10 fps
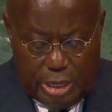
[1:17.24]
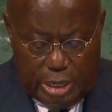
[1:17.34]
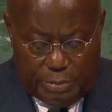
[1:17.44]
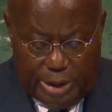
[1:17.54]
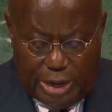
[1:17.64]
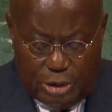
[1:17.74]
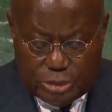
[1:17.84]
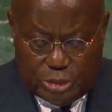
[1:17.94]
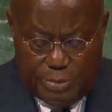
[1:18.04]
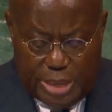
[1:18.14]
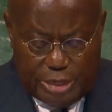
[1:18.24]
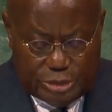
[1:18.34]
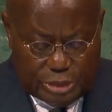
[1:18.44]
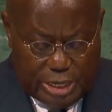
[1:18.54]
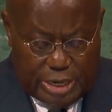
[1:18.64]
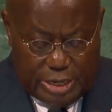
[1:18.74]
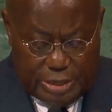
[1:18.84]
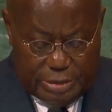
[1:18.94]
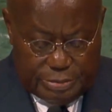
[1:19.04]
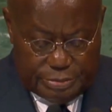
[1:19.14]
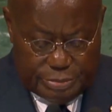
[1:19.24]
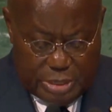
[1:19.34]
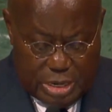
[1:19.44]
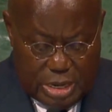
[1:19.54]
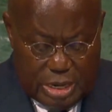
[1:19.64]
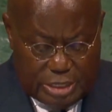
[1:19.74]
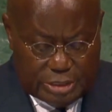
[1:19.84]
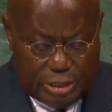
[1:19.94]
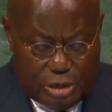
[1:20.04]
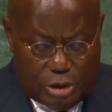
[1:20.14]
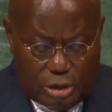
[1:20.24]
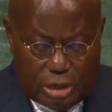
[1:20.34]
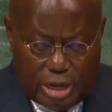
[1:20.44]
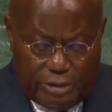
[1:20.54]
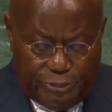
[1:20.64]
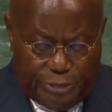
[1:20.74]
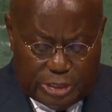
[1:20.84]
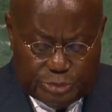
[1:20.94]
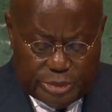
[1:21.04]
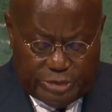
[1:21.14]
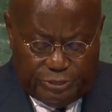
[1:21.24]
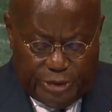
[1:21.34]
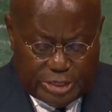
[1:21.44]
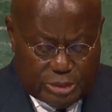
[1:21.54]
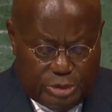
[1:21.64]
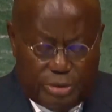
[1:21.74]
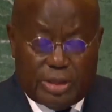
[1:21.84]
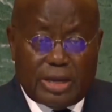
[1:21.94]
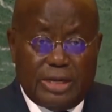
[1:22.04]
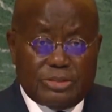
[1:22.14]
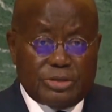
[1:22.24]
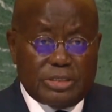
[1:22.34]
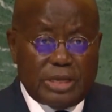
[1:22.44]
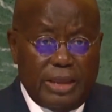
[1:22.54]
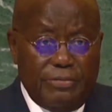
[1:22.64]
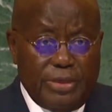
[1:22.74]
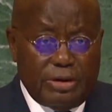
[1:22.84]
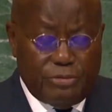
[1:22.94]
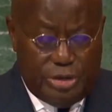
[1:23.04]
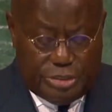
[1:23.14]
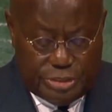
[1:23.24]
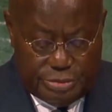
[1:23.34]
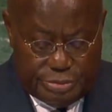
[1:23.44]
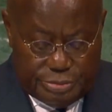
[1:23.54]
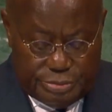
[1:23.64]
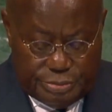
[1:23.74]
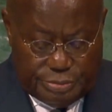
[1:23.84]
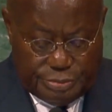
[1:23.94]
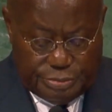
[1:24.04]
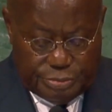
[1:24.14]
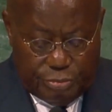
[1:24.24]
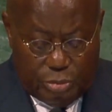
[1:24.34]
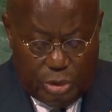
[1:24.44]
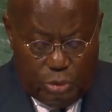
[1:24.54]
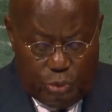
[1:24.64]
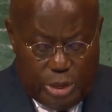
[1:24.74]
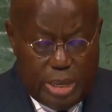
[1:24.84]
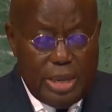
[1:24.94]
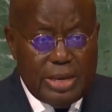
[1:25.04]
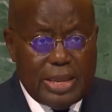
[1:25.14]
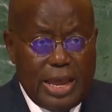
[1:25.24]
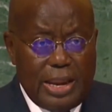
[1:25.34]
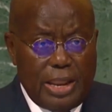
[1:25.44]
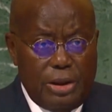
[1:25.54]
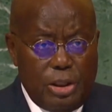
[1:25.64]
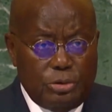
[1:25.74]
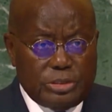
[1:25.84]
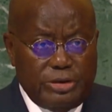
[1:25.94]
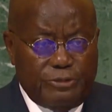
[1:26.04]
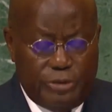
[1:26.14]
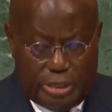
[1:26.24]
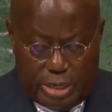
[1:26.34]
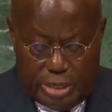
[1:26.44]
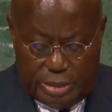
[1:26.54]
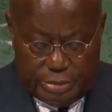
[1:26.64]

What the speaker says: It might look to many today as a local conflict which affects only the countries in that region. We in Ghana know differently.